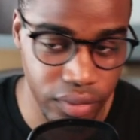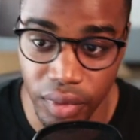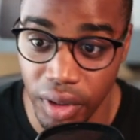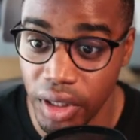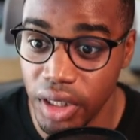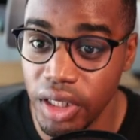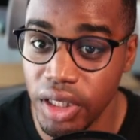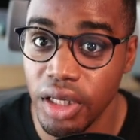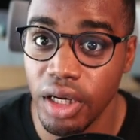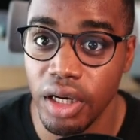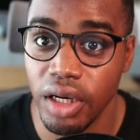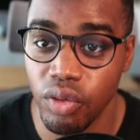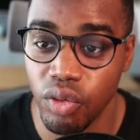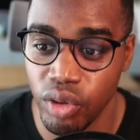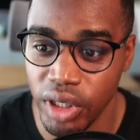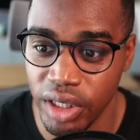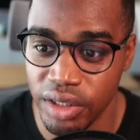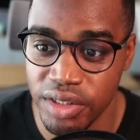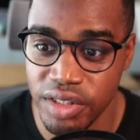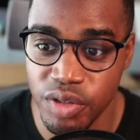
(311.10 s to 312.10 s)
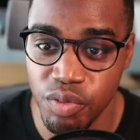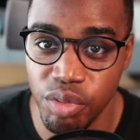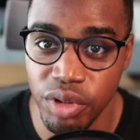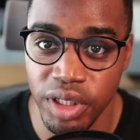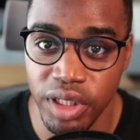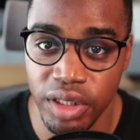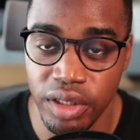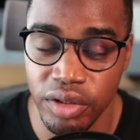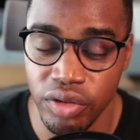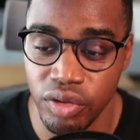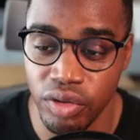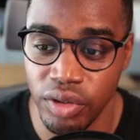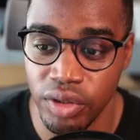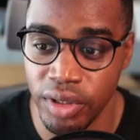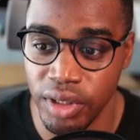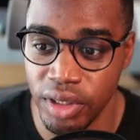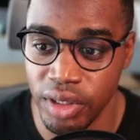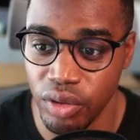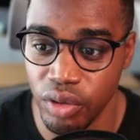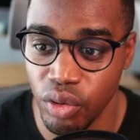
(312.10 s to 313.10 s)
Here we are displaying
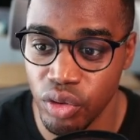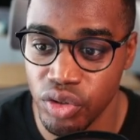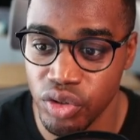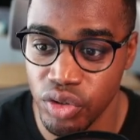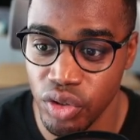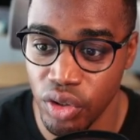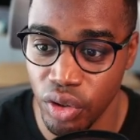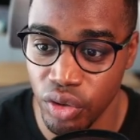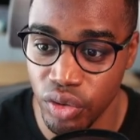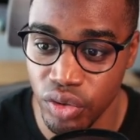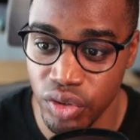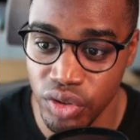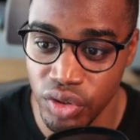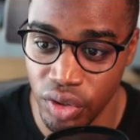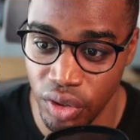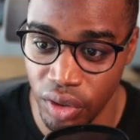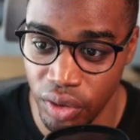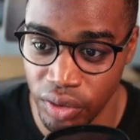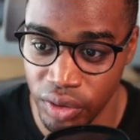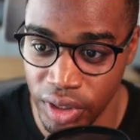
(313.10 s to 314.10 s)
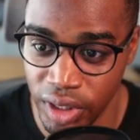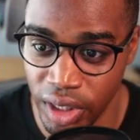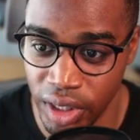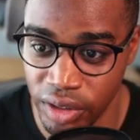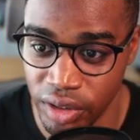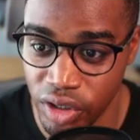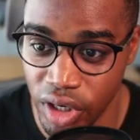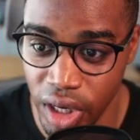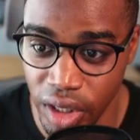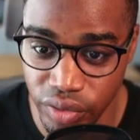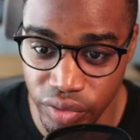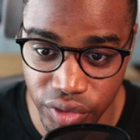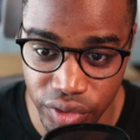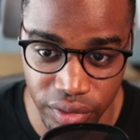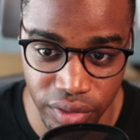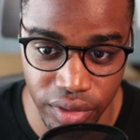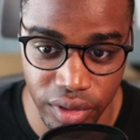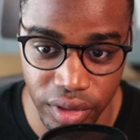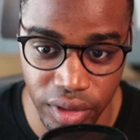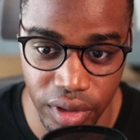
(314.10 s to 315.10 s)
the other user online count
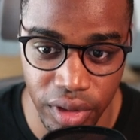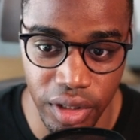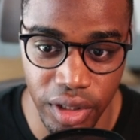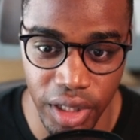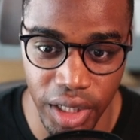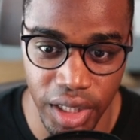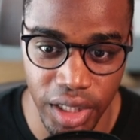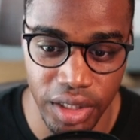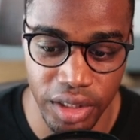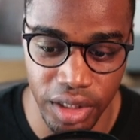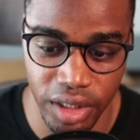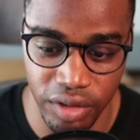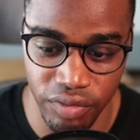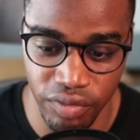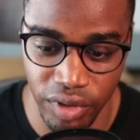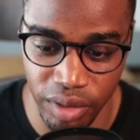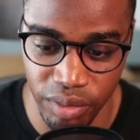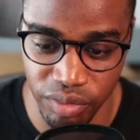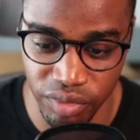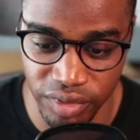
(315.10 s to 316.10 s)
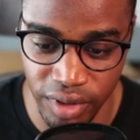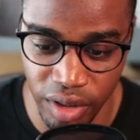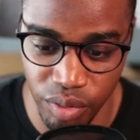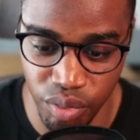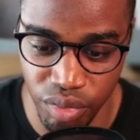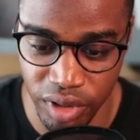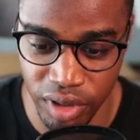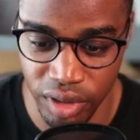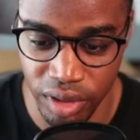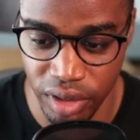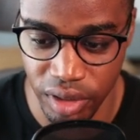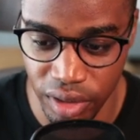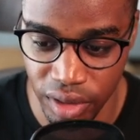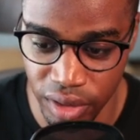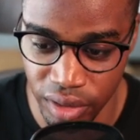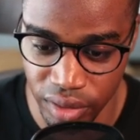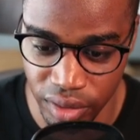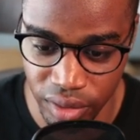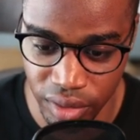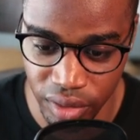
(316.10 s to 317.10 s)
and if I'm typing
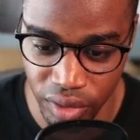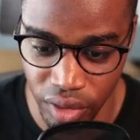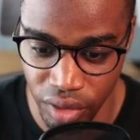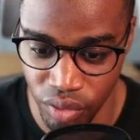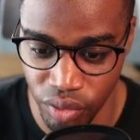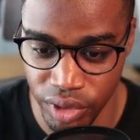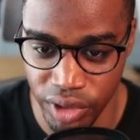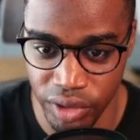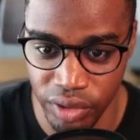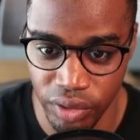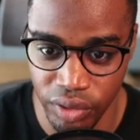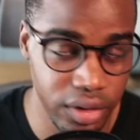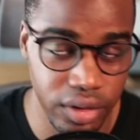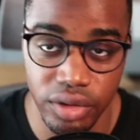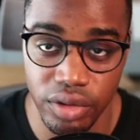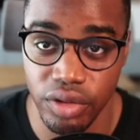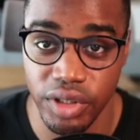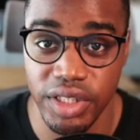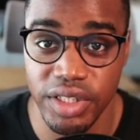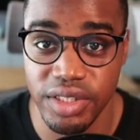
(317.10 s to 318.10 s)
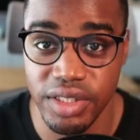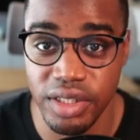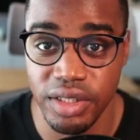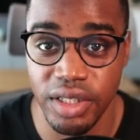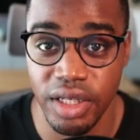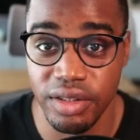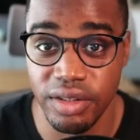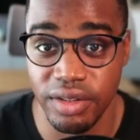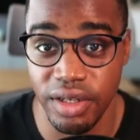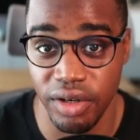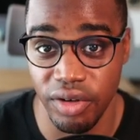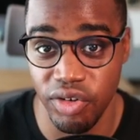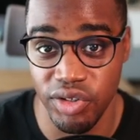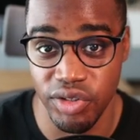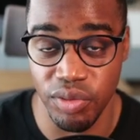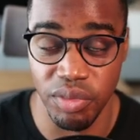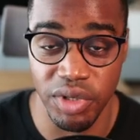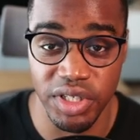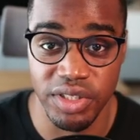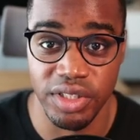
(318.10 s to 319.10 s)
in a window, you can see that there is a
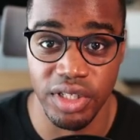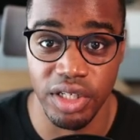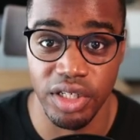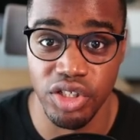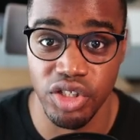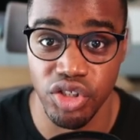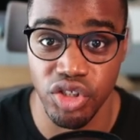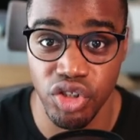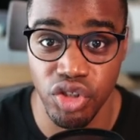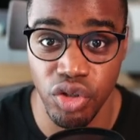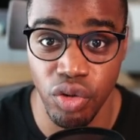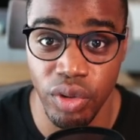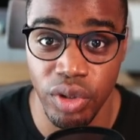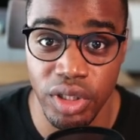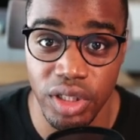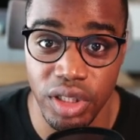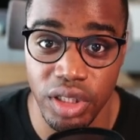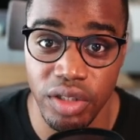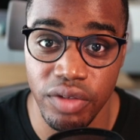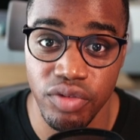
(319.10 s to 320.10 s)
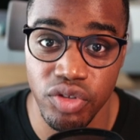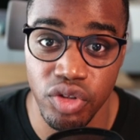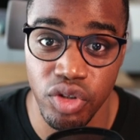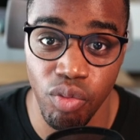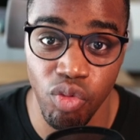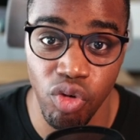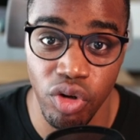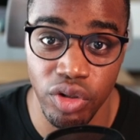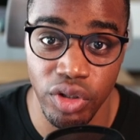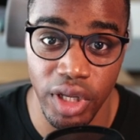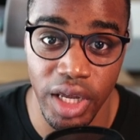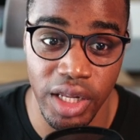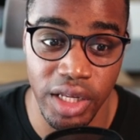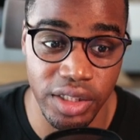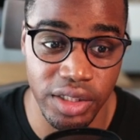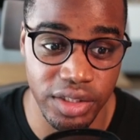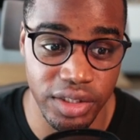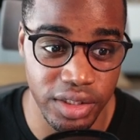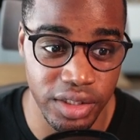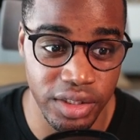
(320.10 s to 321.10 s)
message showing if someone
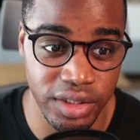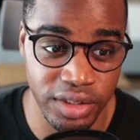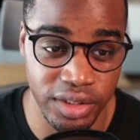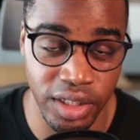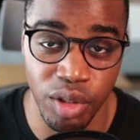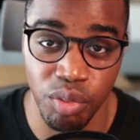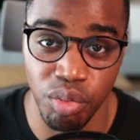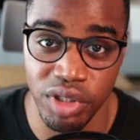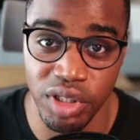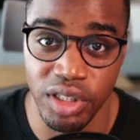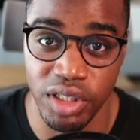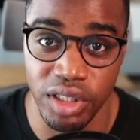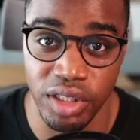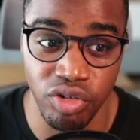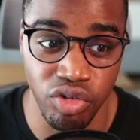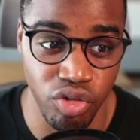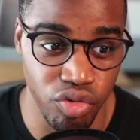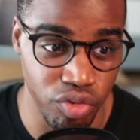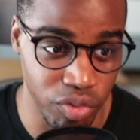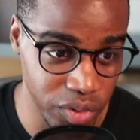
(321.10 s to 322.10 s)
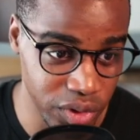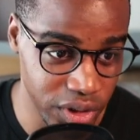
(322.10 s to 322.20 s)
else is typing in the room.